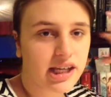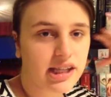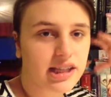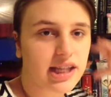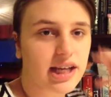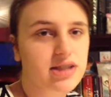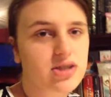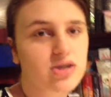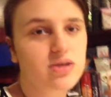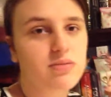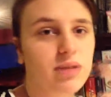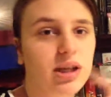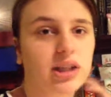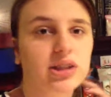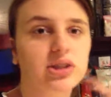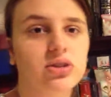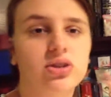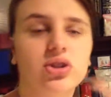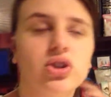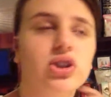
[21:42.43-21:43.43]
That's what
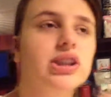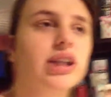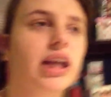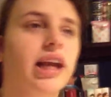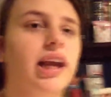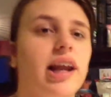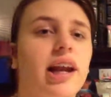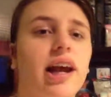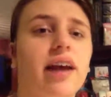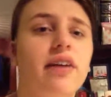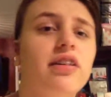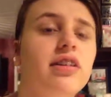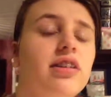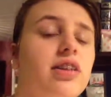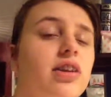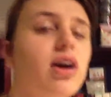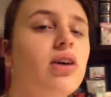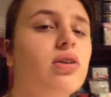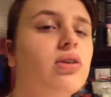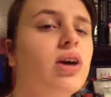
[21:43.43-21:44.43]
makes her interesting. And I
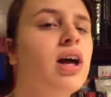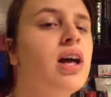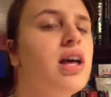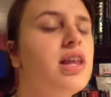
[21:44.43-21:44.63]
know